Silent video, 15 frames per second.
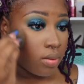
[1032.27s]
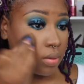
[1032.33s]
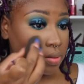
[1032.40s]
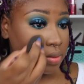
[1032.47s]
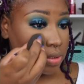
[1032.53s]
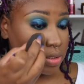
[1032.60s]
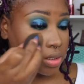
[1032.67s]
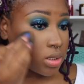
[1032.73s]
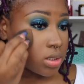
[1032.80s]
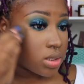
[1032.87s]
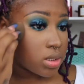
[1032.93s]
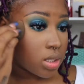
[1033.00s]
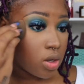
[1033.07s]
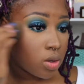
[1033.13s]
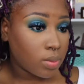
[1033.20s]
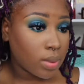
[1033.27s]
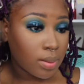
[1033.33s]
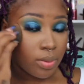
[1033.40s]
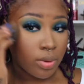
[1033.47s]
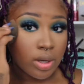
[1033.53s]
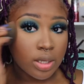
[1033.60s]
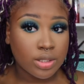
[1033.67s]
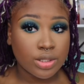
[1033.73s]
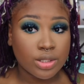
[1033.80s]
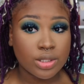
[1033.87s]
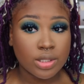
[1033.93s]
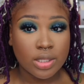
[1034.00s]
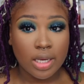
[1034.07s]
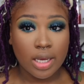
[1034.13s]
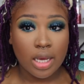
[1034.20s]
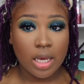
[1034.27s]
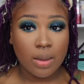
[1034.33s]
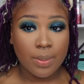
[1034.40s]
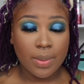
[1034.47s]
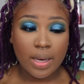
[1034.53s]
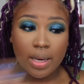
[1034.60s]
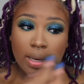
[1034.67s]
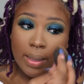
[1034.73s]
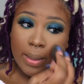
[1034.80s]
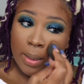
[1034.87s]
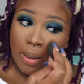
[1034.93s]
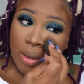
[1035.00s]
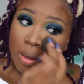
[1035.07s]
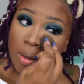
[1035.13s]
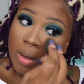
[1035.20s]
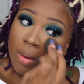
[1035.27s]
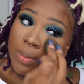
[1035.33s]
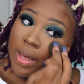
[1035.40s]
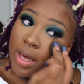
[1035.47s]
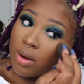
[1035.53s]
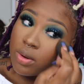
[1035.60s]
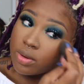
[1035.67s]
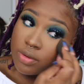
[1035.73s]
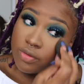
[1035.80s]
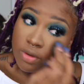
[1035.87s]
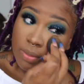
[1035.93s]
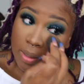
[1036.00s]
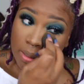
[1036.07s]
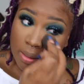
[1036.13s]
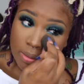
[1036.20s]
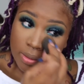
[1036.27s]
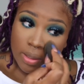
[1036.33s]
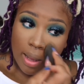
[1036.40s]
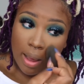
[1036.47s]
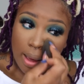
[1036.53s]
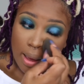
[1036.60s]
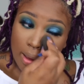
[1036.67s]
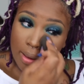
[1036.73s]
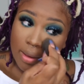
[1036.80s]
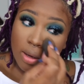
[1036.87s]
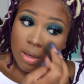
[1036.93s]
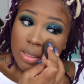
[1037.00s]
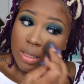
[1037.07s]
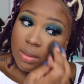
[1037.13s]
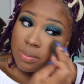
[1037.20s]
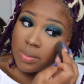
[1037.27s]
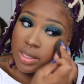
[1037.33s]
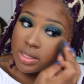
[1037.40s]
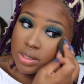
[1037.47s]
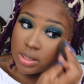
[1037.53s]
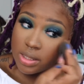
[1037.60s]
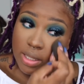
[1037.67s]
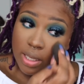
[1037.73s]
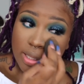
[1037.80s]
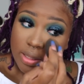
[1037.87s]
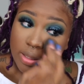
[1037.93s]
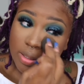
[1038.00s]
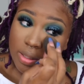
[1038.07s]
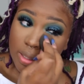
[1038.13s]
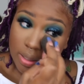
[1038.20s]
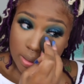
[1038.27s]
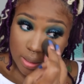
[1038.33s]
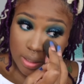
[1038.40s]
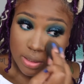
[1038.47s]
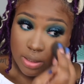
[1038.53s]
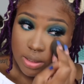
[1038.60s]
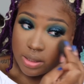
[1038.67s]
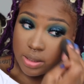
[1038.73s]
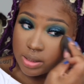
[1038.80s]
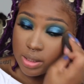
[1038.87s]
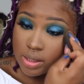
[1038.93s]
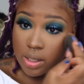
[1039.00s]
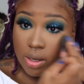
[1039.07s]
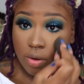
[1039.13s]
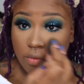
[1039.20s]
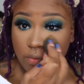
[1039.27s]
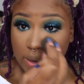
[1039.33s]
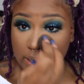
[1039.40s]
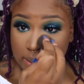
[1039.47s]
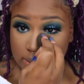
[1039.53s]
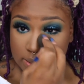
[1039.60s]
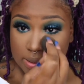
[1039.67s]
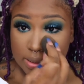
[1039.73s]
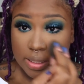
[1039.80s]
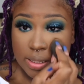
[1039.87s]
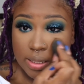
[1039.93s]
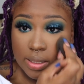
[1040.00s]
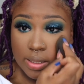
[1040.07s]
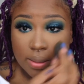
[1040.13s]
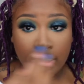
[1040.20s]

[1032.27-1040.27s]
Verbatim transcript: just so my bronzer and my powder from my under eye are like meshed together and nothing is looking crazy